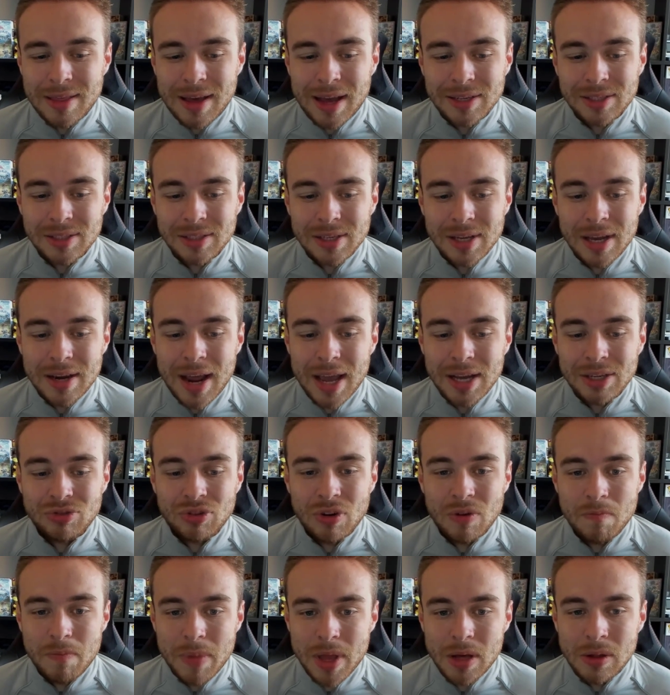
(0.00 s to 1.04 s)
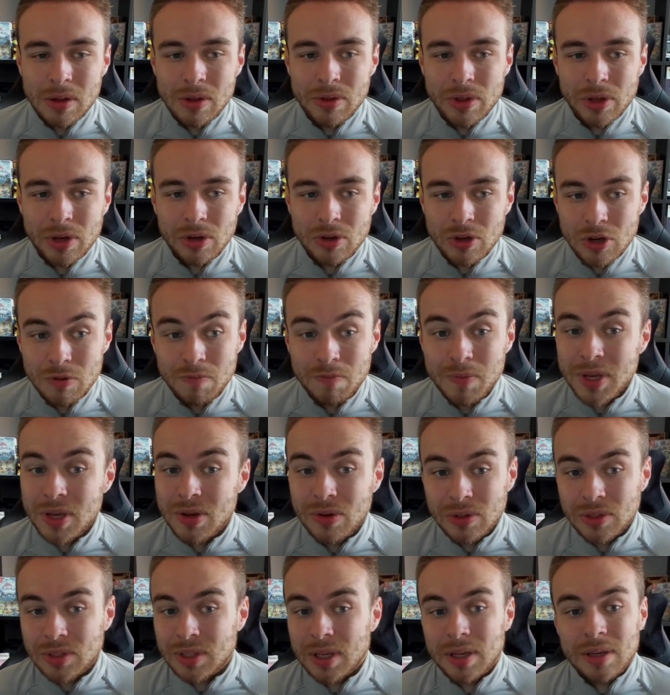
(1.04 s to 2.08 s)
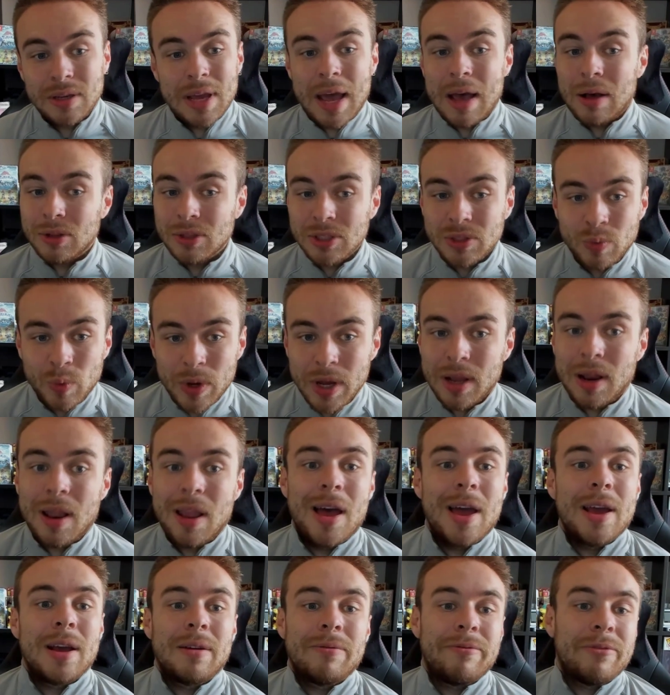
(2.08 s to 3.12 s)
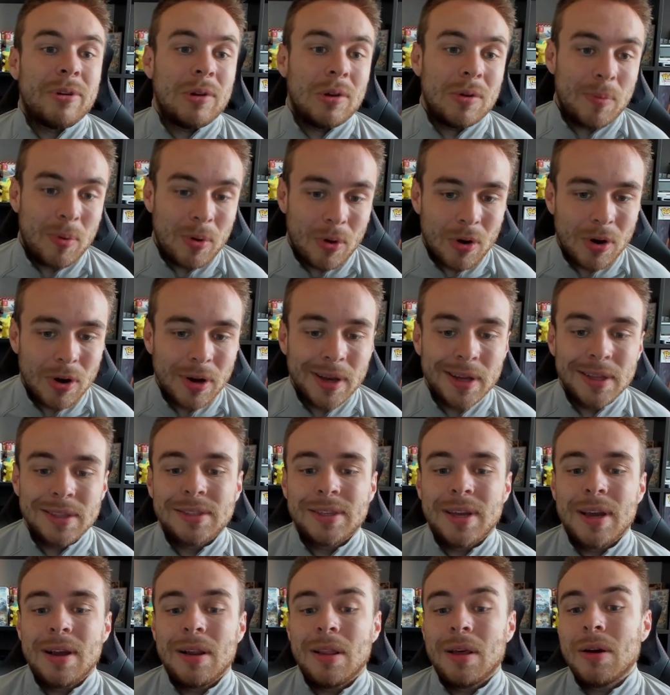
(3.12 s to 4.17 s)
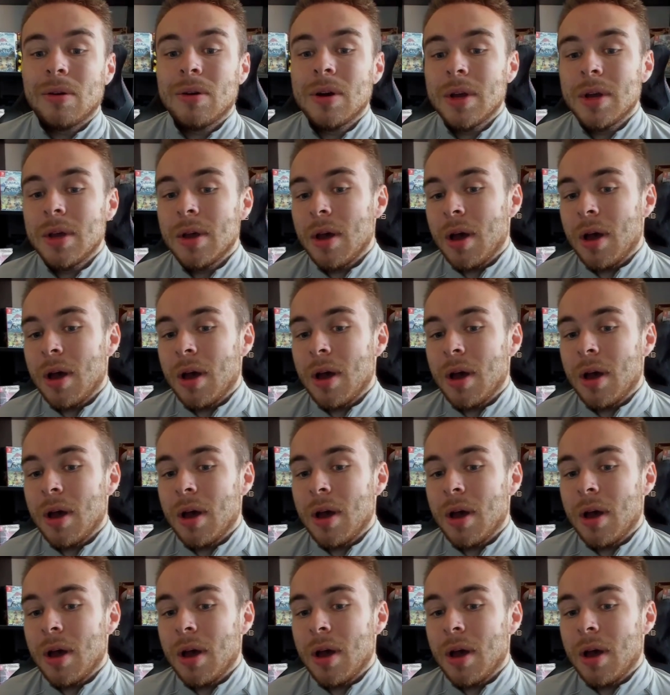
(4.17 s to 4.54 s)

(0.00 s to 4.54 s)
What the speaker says: That's an extra mil that could be used elsewhere, like for Laporte and Cancelo.